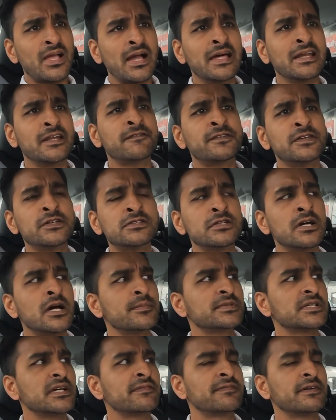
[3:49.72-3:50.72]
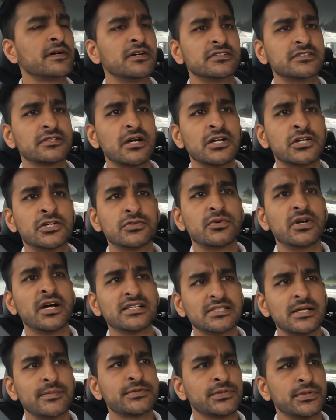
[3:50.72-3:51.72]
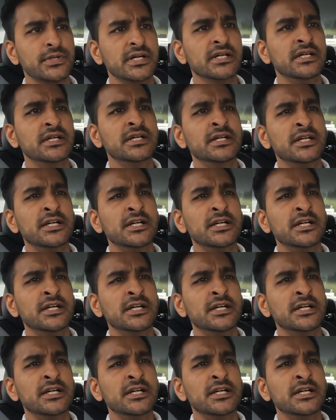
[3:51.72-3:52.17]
And a few times I felt as though I could rise up to it.